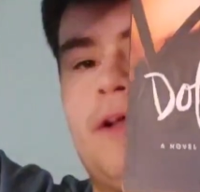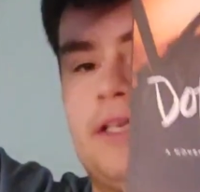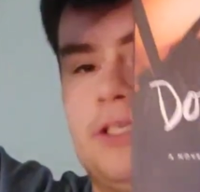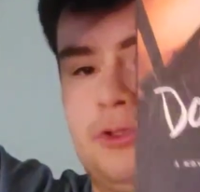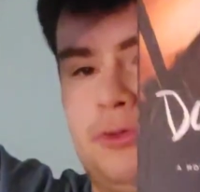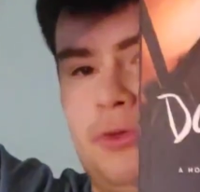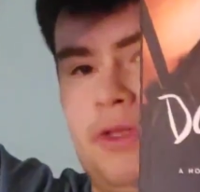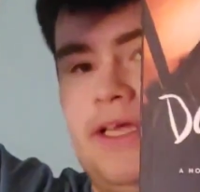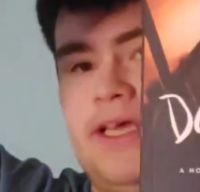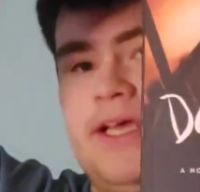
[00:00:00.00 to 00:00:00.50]

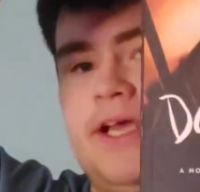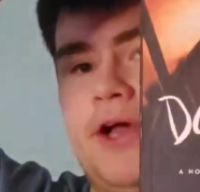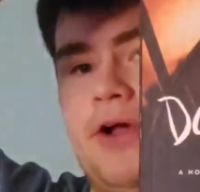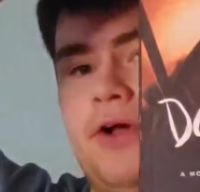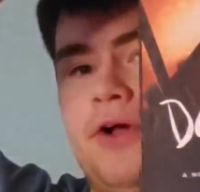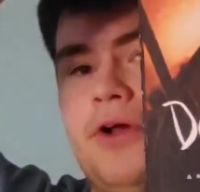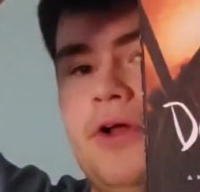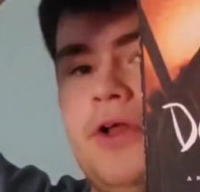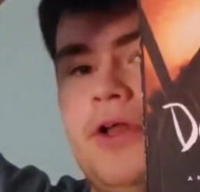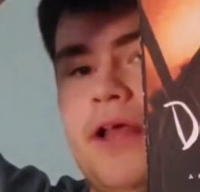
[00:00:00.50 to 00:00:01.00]
is really
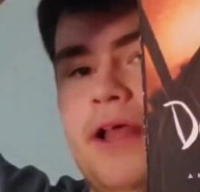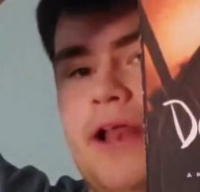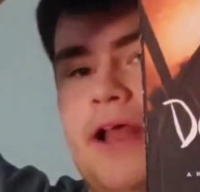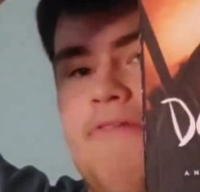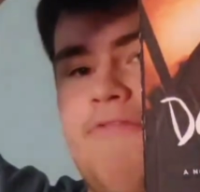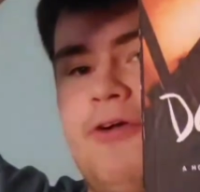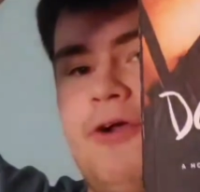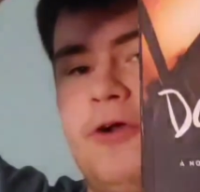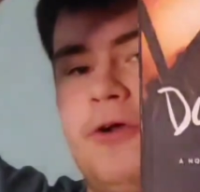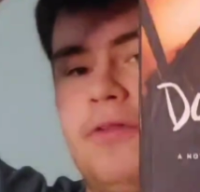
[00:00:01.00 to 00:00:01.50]
good, and
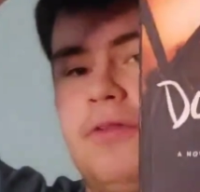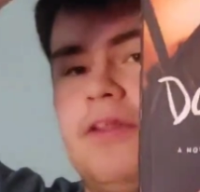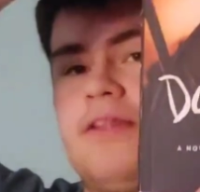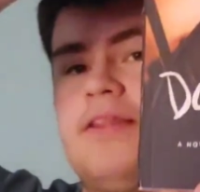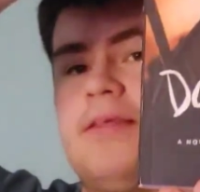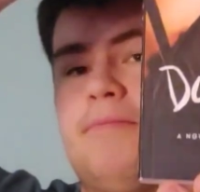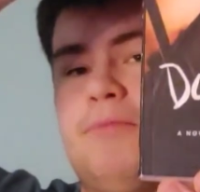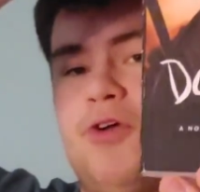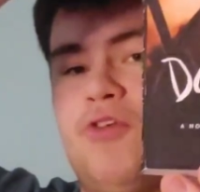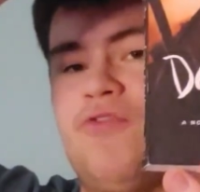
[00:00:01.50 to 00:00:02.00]
I've heard that
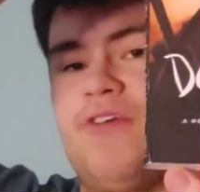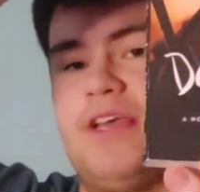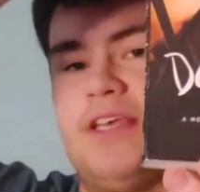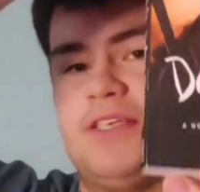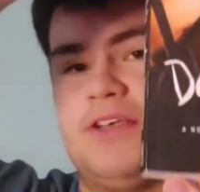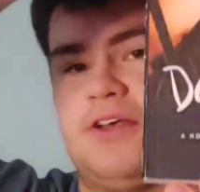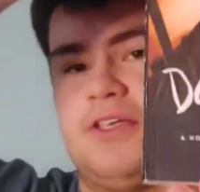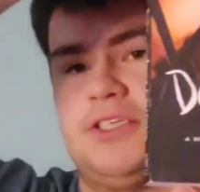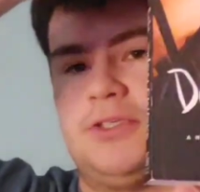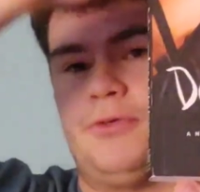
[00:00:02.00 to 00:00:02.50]
the movie
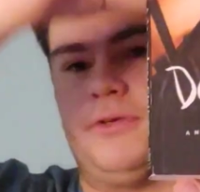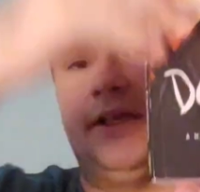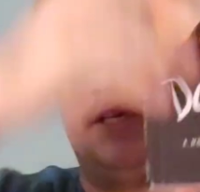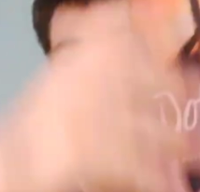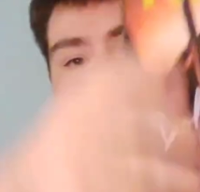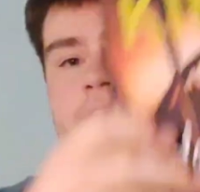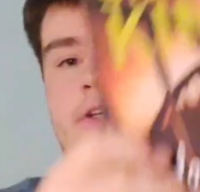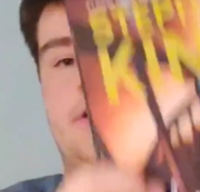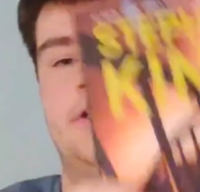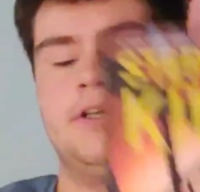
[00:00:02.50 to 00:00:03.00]
is also really
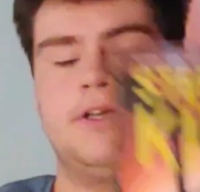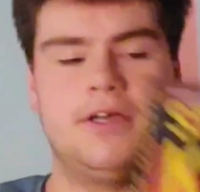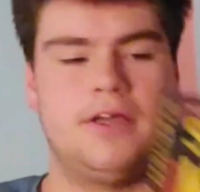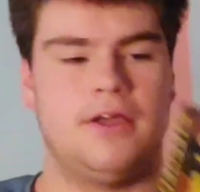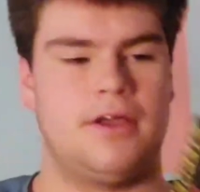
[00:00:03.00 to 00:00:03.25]
good.